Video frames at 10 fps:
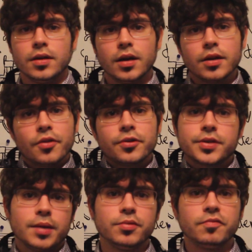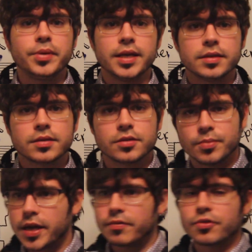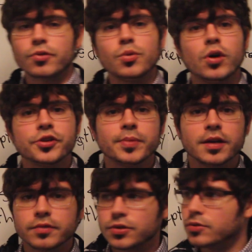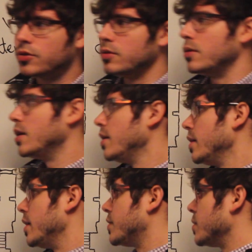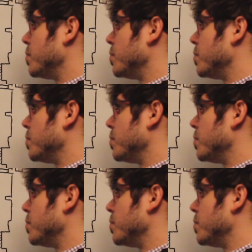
another type of base. You may have a 3-1, you may have a 2-2. It's